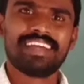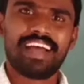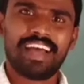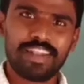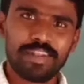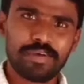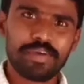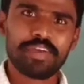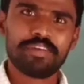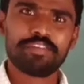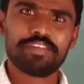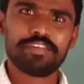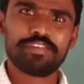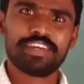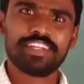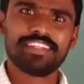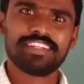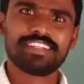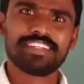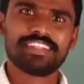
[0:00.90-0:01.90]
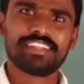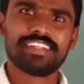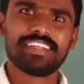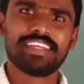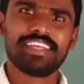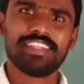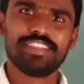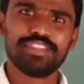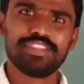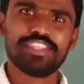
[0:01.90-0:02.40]
Hello everyone.
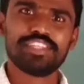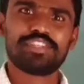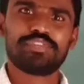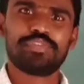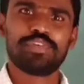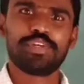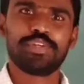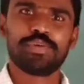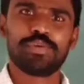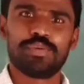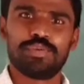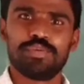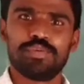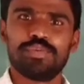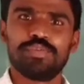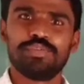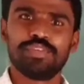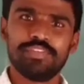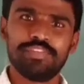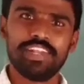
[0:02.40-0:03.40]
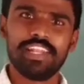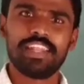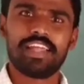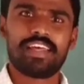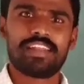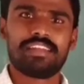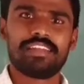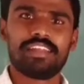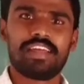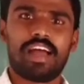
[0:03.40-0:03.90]
In this video, we will
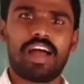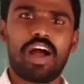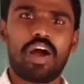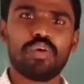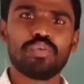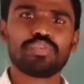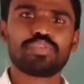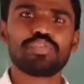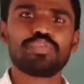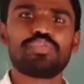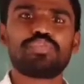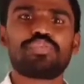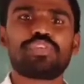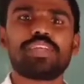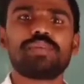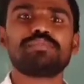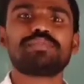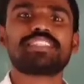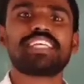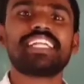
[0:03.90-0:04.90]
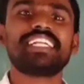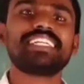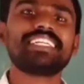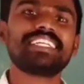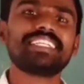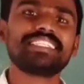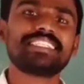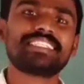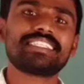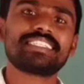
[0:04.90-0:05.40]
learn how to frame
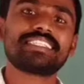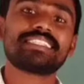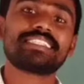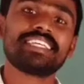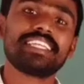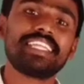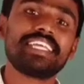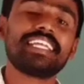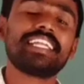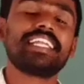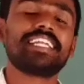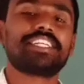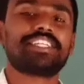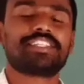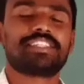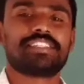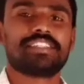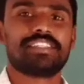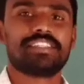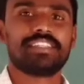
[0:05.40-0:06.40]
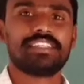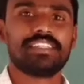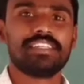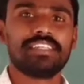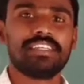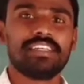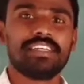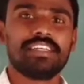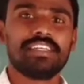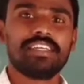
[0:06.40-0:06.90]
sentences in English.
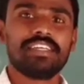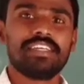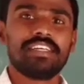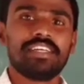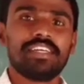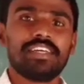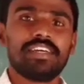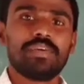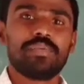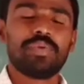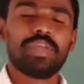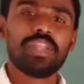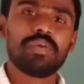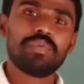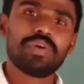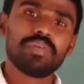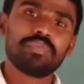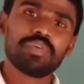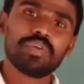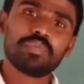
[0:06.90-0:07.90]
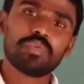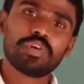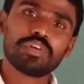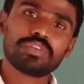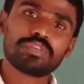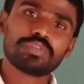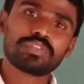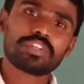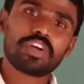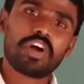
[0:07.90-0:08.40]
Whenever we
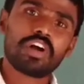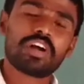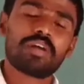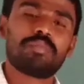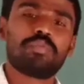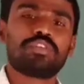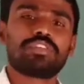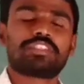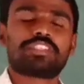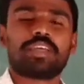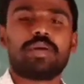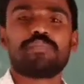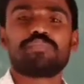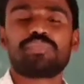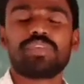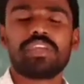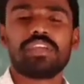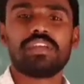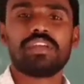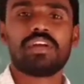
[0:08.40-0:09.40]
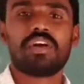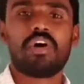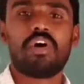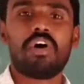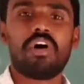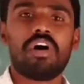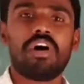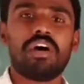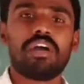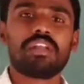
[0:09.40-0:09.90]
want to talk about something
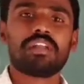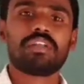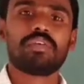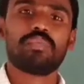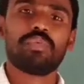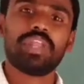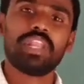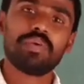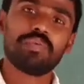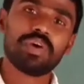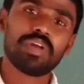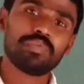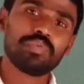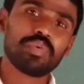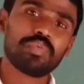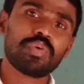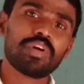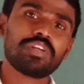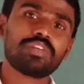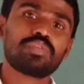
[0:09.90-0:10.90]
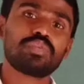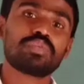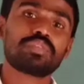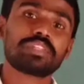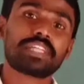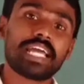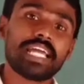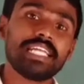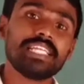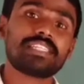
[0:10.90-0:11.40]
or whenever we want to
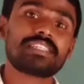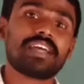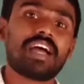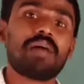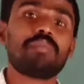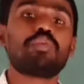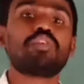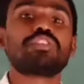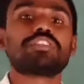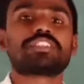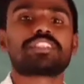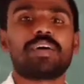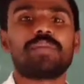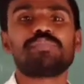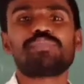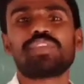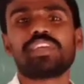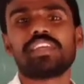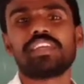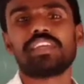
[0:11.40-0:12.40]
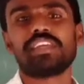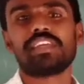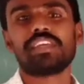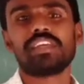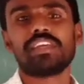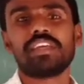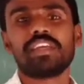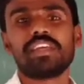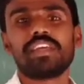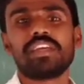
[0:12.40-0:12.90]
write about something,
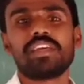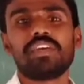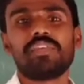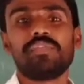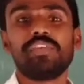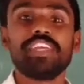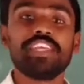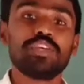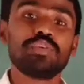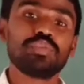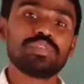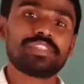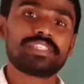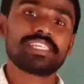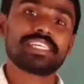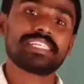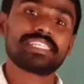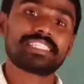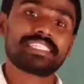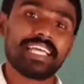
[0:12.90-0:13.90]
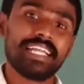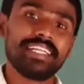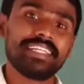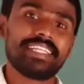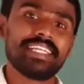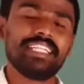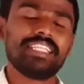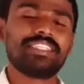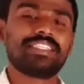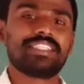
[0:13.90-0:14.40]
we use
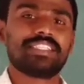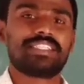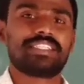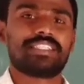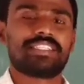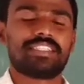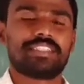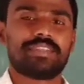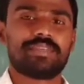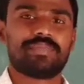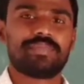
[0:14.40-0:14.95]
sentences.